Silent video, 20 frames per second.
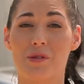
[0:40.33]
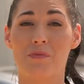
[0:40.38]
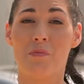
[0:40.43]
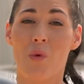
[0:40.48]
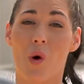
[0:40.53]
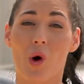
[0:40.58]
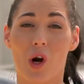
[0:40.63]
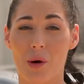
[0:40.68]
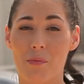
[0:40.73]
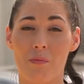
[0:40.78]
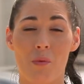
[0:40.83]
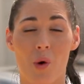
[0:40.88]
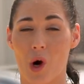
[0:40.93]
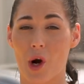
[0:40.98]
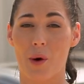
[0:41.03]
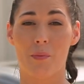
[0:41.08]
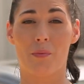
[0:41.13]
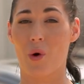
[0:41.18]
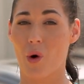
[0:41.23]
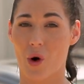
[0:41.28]
more and more
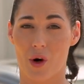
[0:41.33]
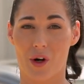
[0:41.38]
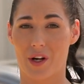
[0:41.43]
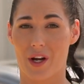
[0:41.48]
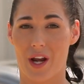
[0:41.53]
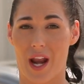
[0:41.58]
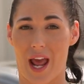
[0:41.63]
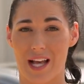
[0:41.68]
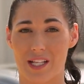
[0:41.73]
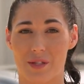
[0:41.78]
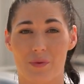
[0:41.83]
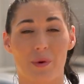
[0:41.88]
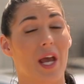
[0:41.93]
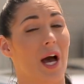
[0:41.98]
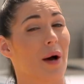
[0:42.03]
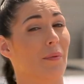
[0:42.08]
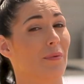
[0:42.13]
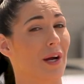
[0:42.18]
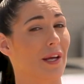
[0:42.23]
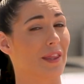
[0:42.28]
important as we
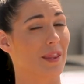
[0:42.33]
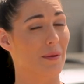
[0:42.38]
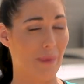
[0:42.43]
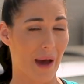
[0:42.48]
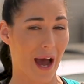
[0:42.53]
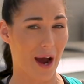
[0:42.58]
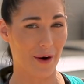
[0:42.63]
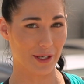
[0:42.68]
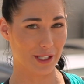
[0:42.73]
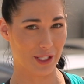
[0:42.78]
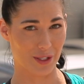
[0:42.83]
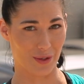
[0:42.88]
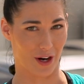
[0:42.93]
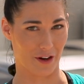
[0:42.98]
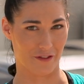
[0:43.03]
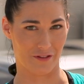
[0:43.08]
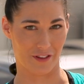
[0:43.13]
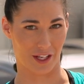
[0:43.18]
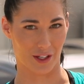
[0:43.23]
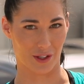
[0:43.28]
upgrade the power to our
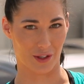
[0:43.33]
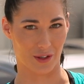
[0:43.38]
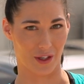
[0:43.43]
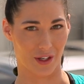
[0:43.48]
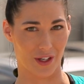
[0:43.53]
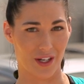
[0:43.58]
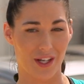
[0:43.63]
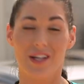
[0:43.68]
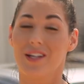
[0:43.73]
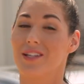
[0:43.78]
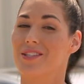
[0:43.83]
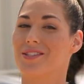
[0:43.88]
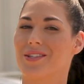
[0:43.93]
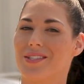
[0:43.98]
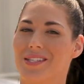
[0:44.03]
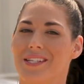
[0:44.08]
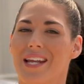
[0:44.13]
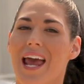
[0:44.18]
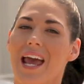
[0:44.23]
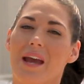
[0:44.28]
vehicle. So
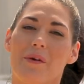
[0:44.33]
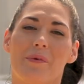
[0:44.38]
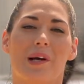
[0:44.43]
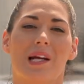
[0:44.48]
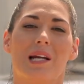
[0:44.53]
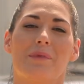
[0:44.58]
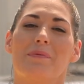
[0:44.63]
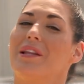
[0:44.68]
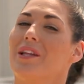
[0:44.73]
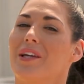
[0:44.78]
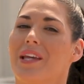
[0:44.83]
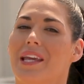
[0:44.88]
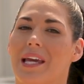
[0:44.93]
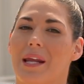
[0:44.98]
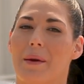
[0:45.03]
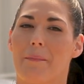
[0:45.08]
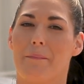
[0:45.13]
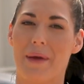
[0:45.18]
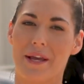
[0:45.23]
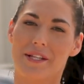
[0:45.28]
today we're going to be looking at
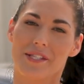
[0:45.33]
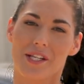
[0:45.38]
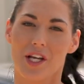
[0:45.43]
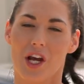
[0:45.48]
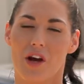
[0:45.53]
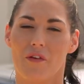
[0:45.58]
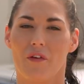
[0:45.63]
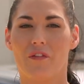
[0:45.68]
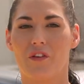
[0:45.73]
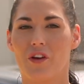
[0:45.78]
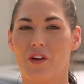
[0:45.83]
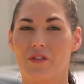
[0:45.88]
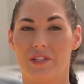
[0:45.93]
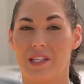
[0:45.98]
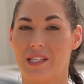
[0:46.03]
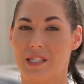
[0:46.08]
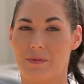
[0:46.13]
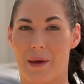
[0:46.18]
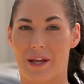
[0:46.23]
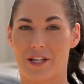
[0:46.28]
a basic overview of
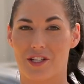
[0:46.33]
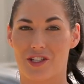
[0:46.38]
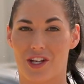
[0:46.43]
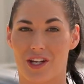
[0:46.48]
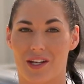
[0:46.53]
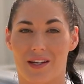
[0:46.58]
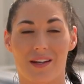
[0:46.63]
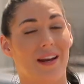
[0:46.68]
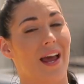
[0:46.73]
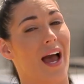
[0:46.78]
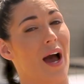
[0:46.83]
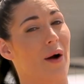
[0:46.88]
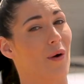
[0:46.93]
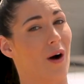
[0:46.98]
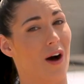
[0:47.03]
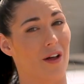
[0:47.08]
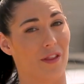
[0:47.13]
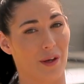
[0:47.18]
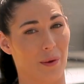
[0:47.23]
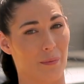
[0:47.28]
suspension and how
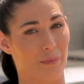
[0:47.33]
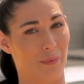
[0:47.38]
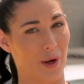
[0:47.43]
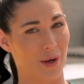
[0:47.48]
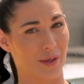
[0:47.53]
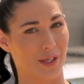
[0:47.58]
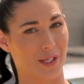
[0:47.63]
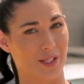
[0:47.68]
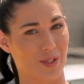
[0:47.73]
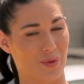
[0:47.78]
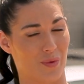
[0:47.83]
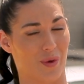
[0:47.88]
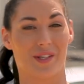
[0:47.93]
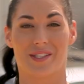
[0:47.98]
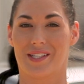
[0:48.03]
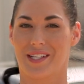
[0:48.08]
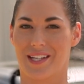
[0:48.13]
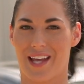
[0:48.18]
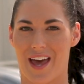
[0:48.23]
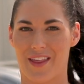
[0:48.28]
all the components work
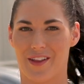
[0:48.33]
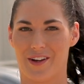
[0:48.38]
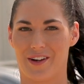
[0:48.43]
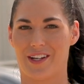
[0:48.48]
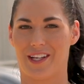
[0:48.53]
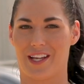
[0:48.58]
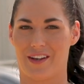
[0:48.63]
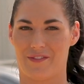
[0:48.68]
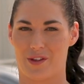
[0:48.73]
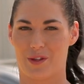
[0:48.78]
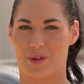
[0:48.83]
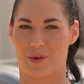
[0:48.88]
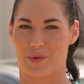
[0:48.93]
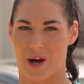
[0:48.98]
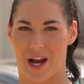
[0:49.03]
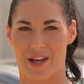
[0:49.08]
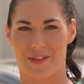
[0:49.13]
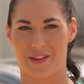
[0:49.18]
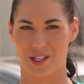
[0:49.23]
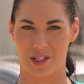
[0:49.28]
together to give you the
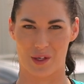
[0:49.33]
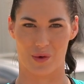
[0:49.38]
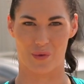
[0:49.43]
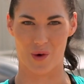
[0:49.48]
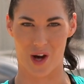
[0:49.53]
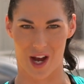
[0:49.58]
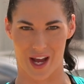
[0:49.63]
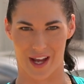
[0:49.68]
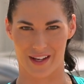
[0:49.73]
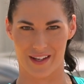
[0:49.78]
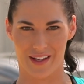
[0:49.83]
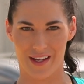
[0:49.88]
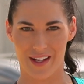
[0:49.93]
ride that you want.